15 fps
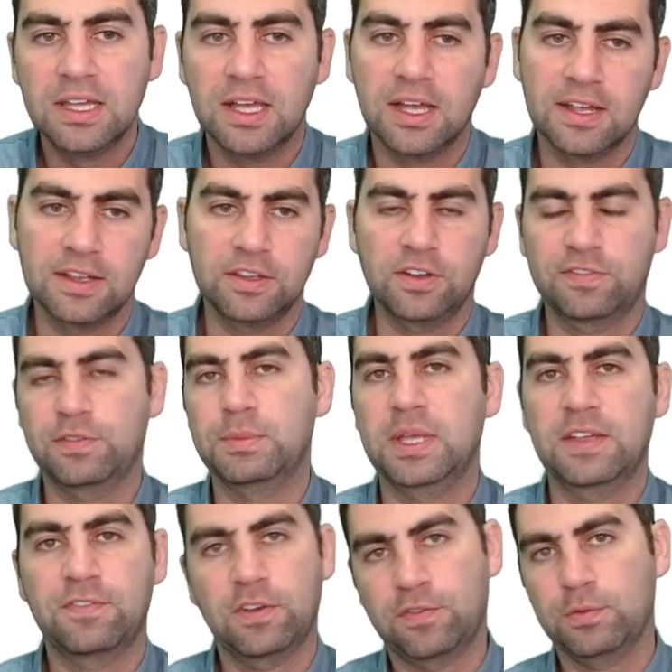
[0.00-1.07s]
Uh, you're
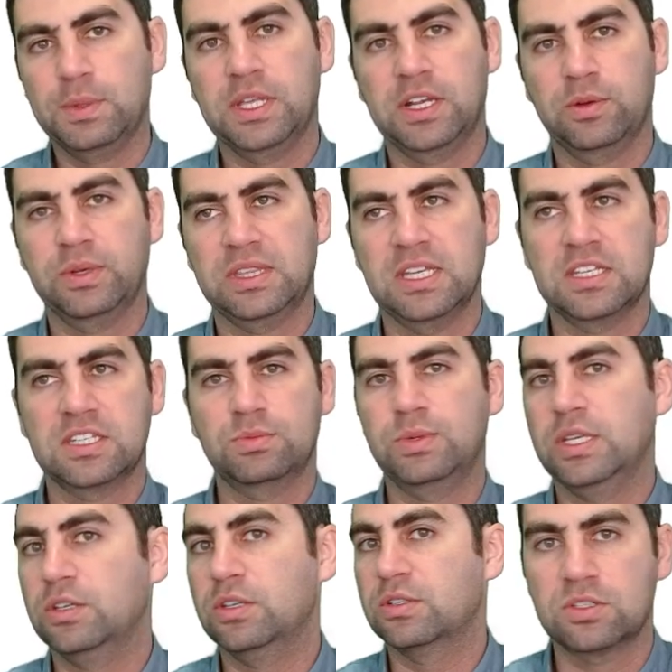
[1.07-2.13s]
if you're familiar with this, we
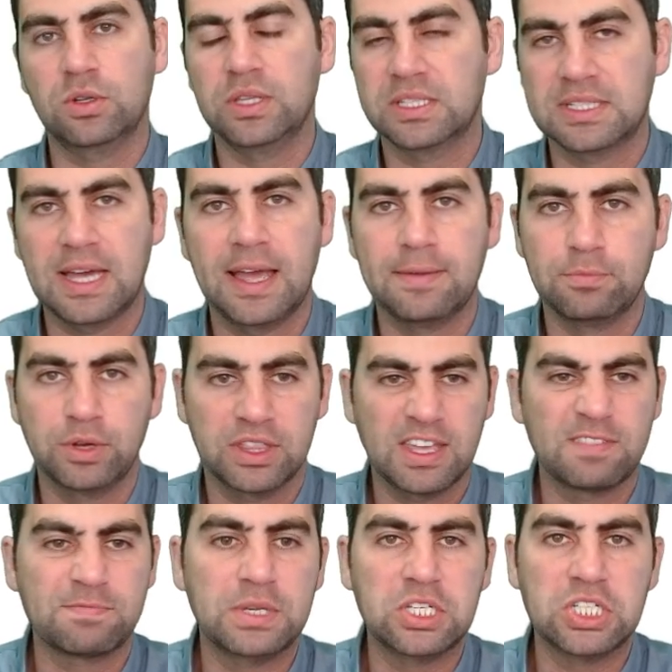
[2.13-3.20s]
use this all the time with
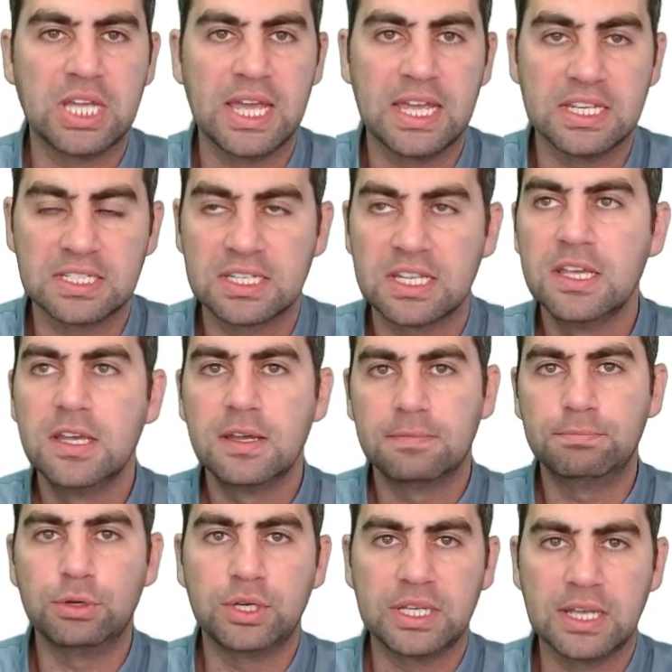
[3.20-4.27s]
FPGAs,
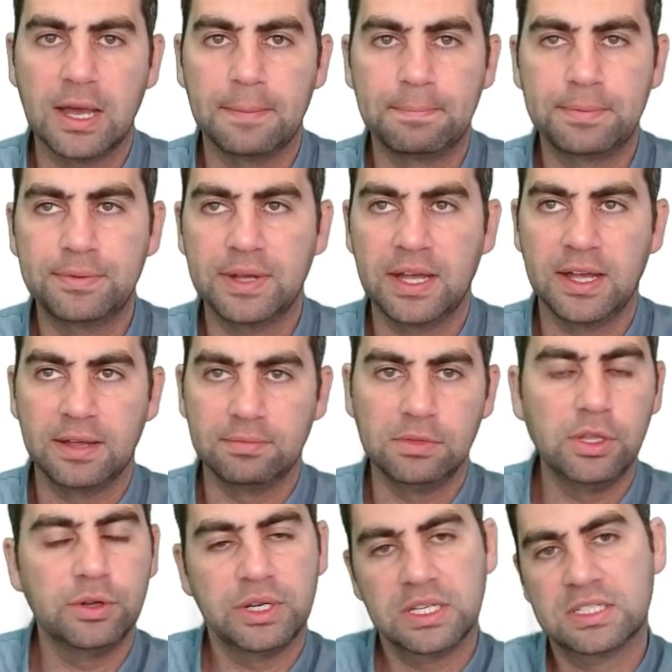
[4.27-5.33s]
booting up, um,
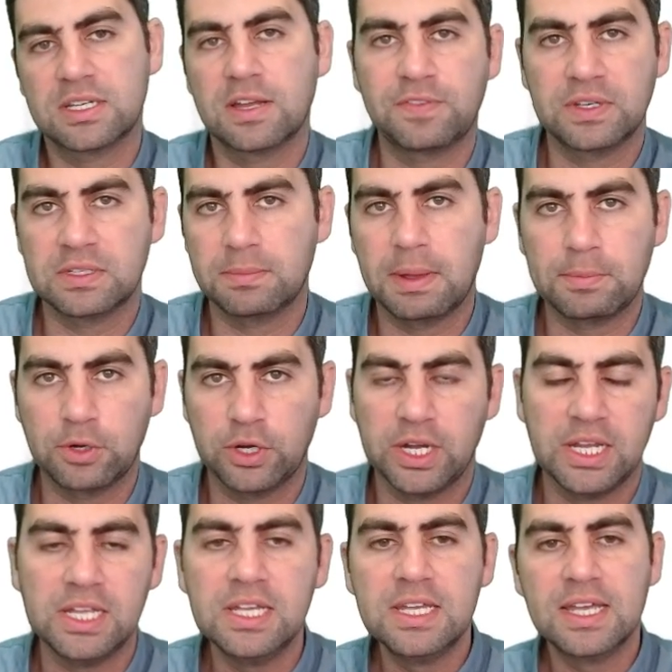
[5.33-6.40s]
loading stuff into
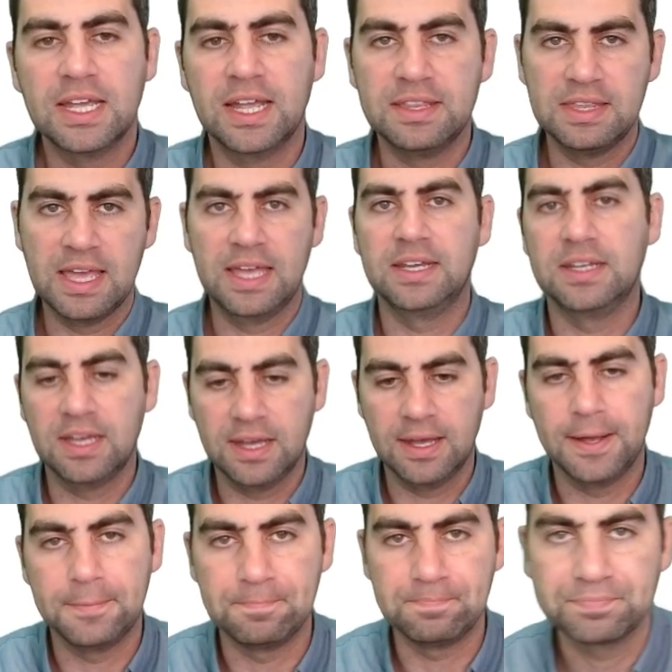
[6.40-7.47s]
memory and then
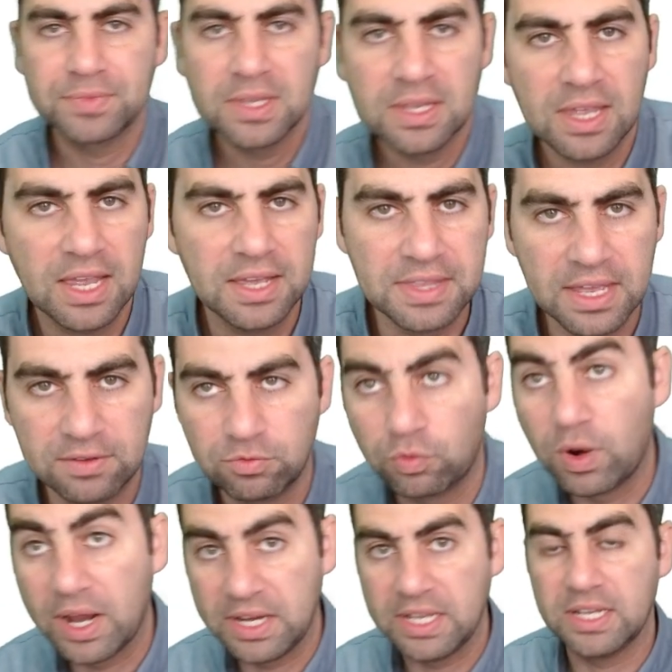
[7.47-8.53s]
um, and then
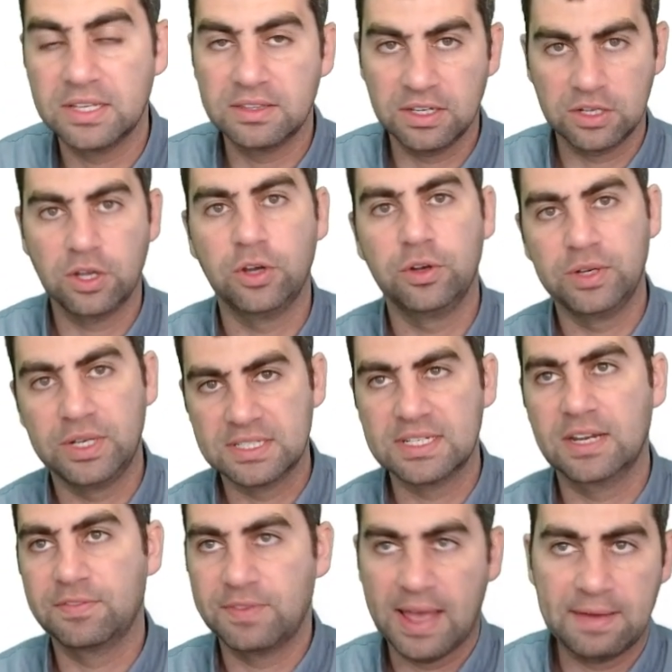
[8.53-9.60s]
running the code instead
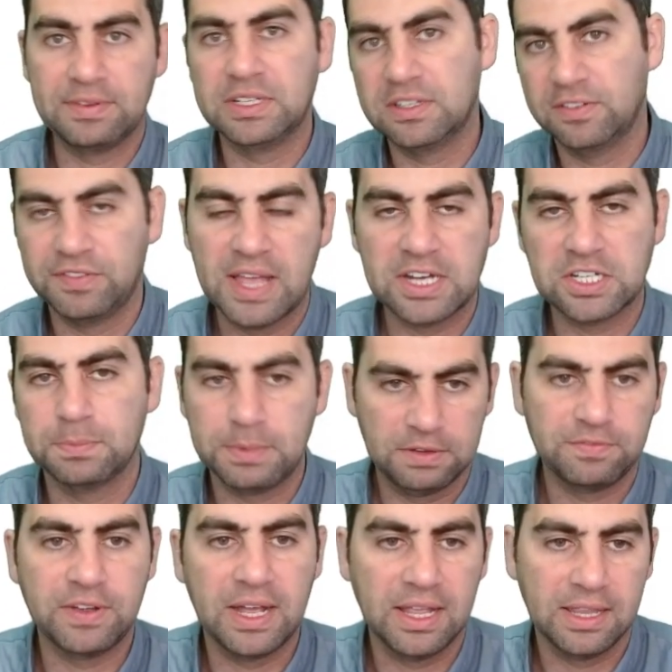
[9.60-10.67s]
of having to flash a bit
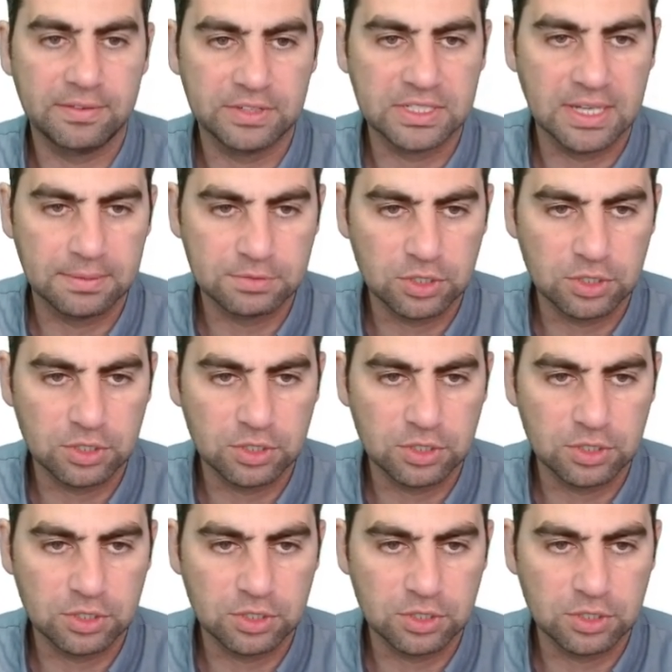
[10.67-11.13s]
file every time.